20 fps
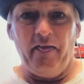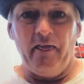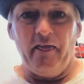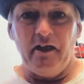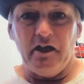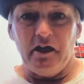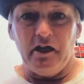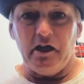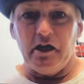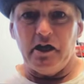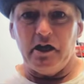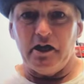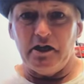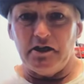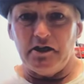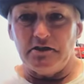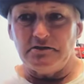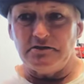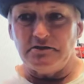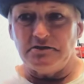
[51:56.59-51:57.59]

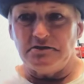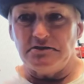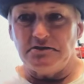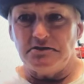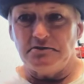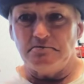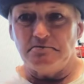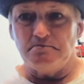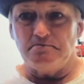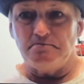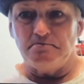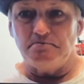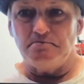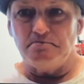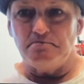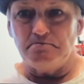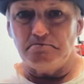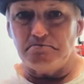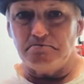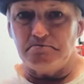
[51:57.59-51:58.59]
And
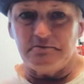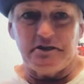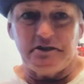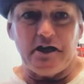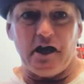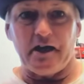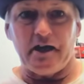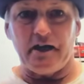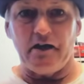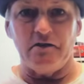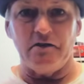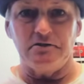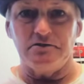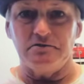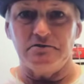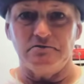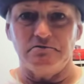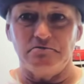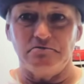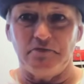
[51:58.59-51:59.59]
got out
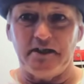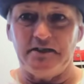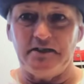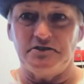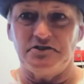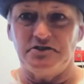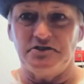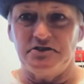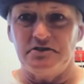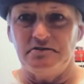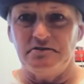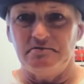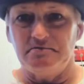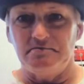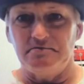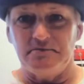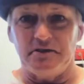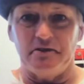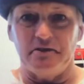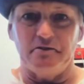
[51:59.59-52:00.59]
and raced.
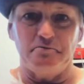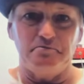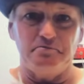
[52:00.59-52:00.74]
You know,